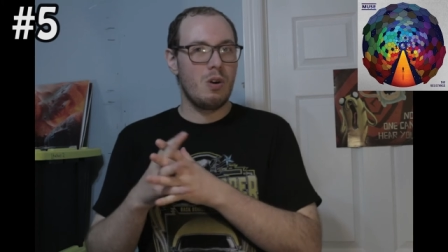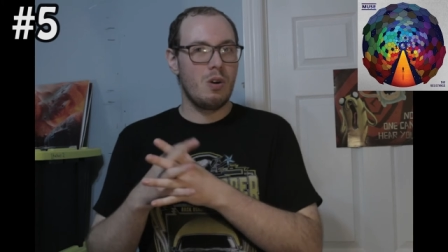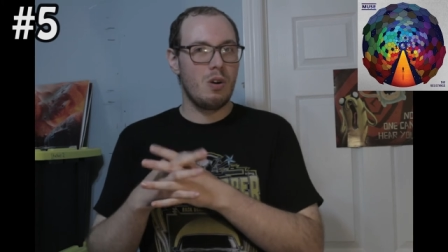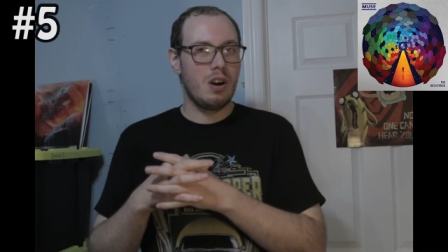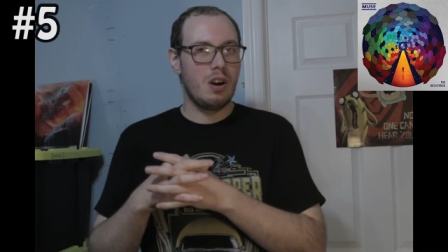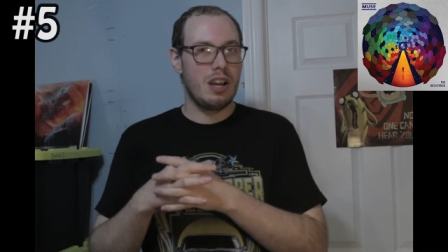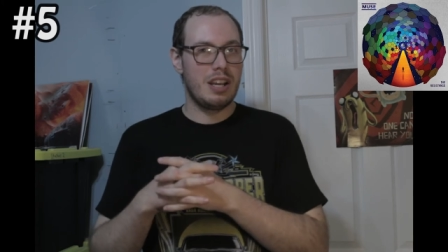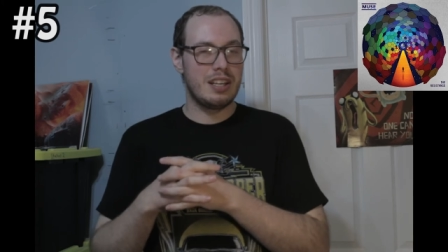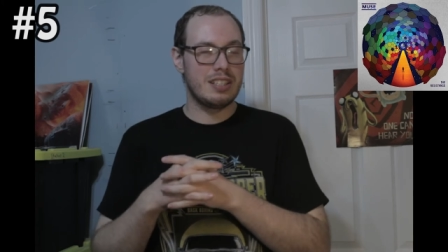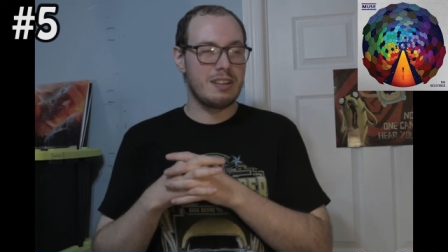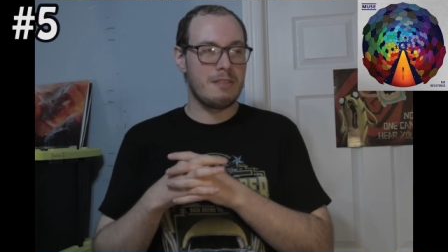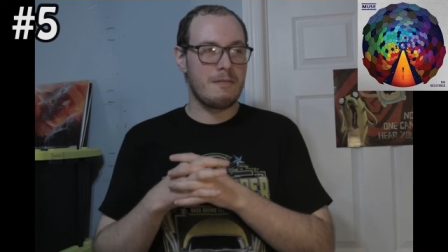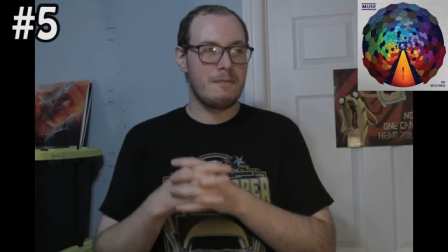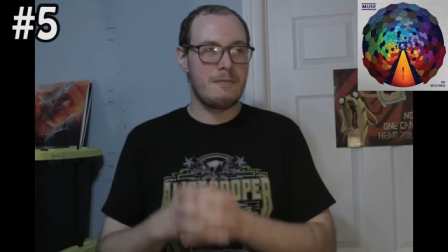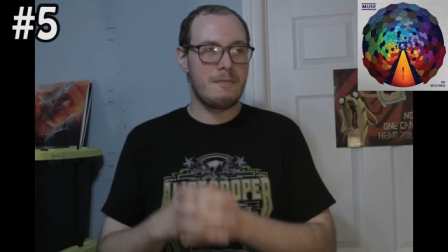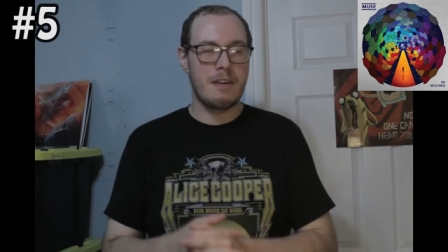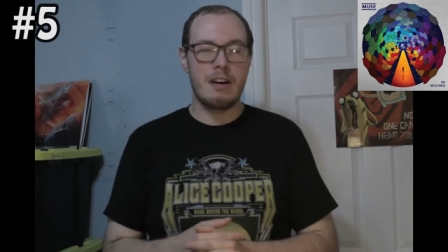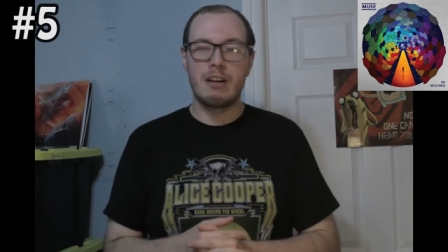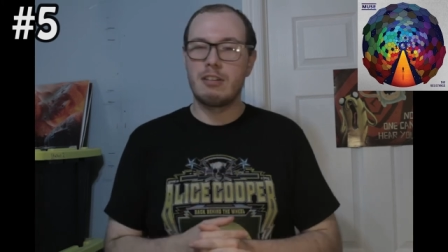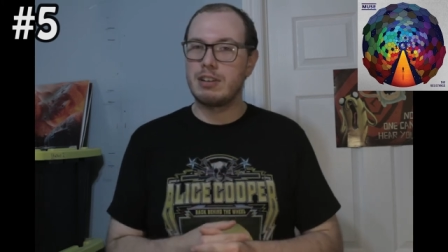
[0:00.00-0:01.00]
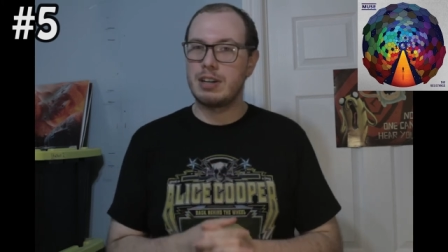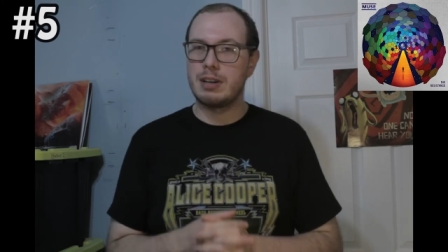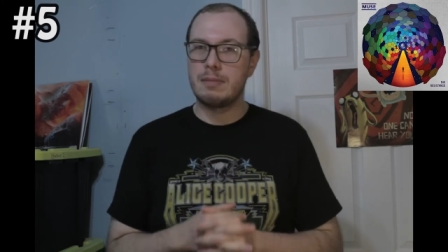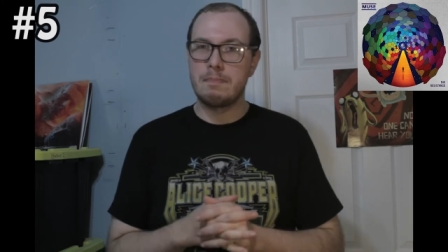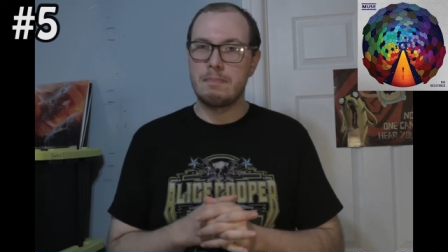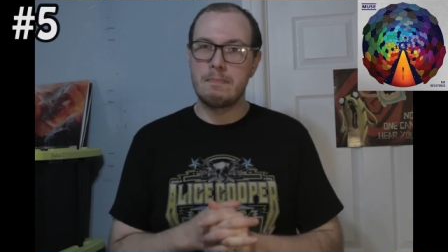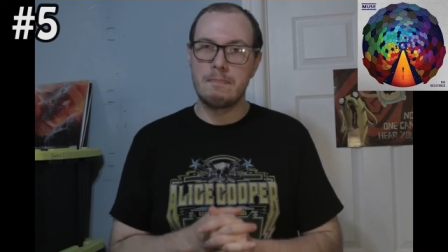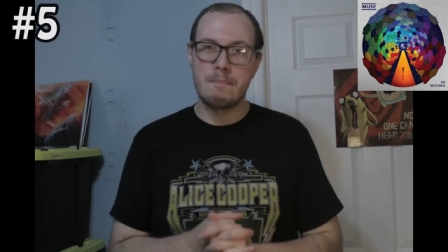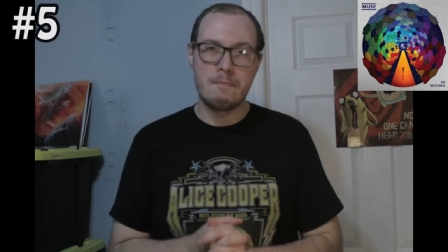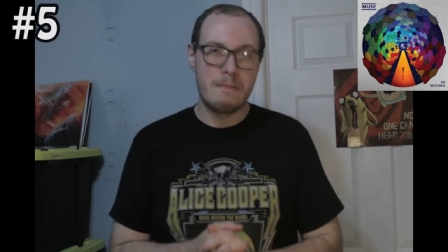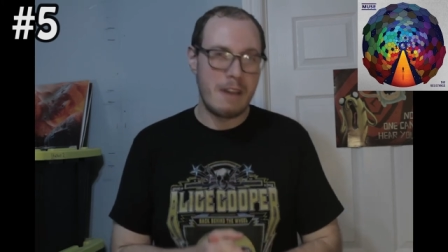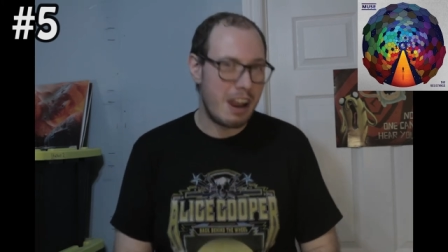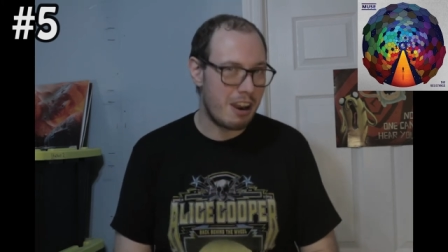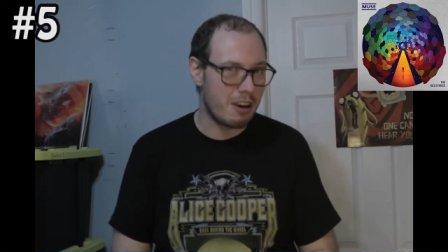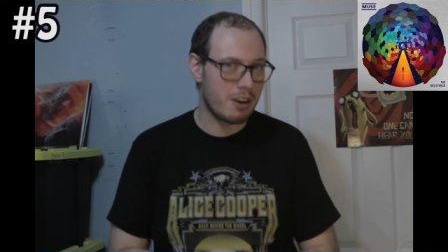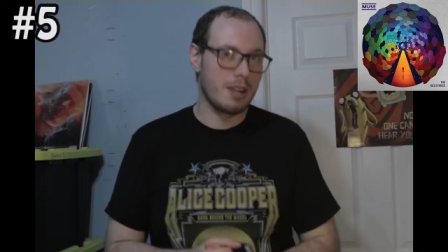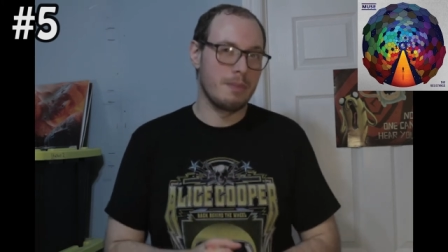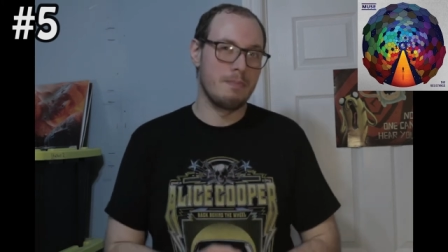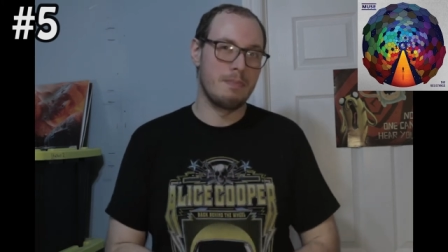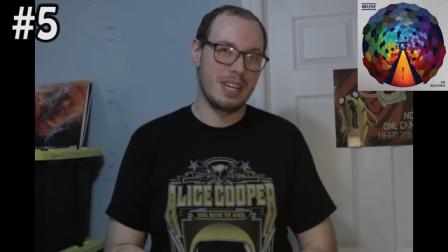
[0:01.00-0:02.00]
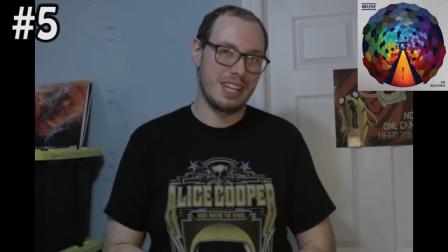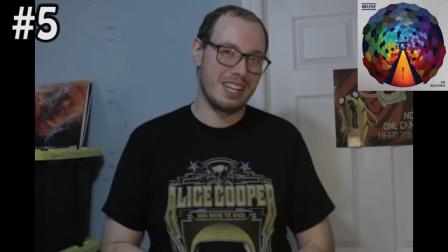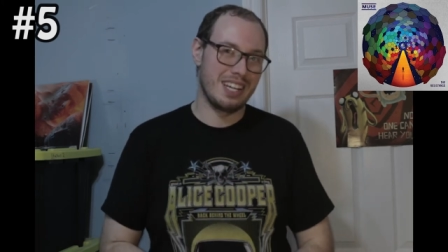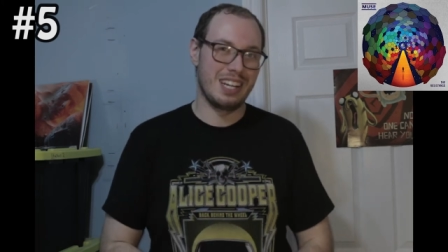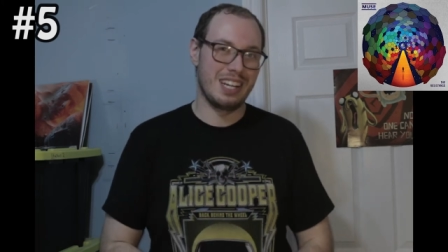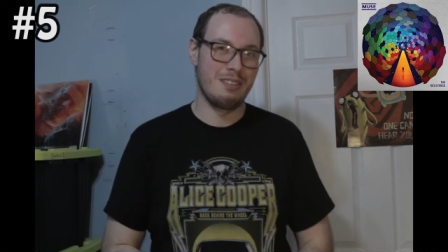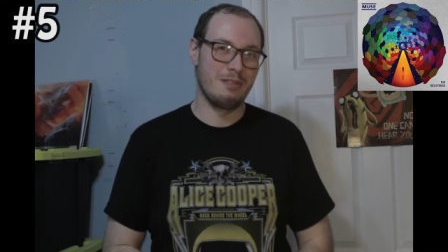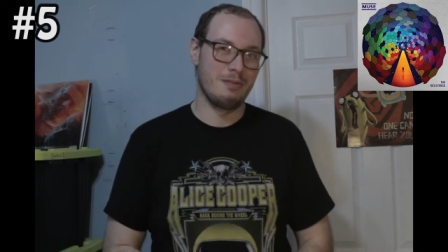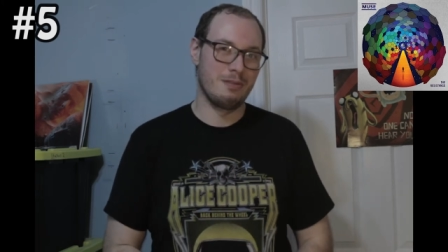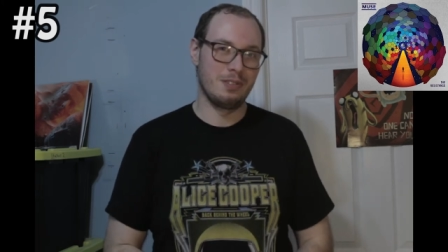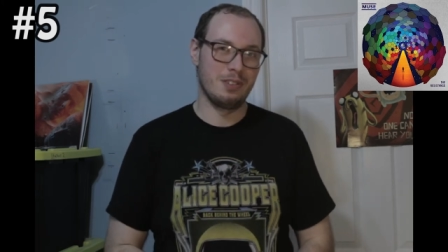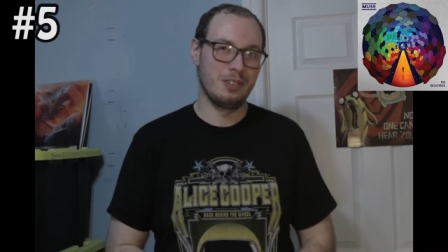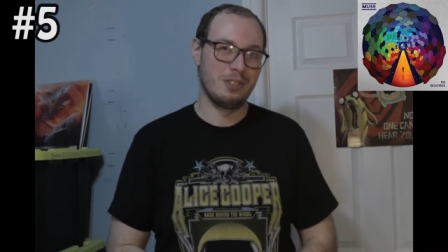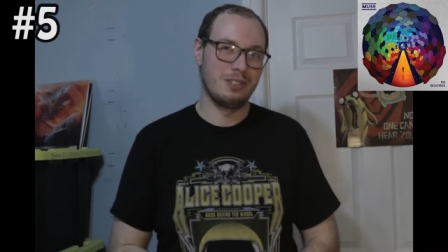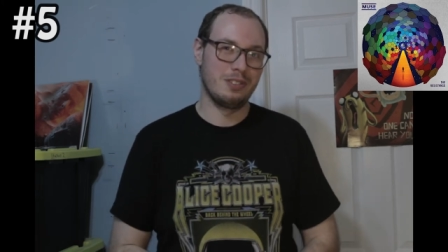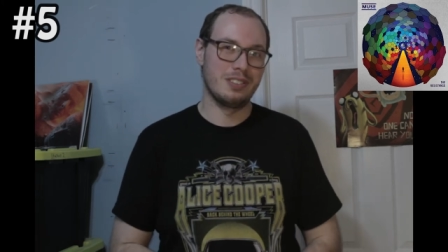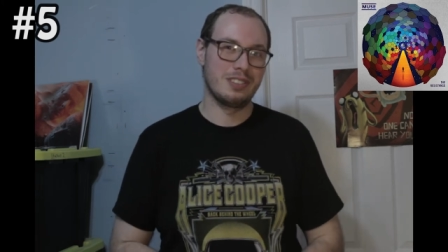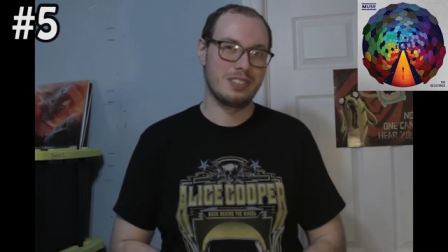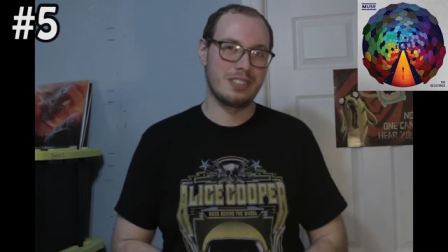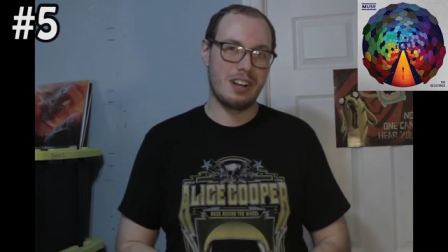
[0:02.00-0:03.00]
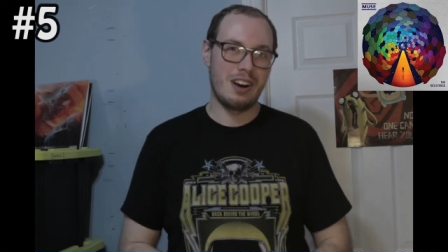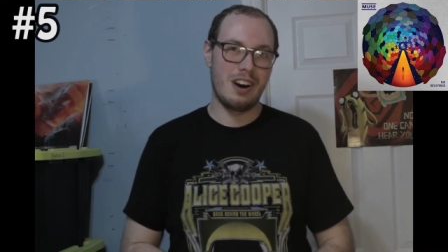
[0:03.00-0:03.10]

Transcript: is a very very big influence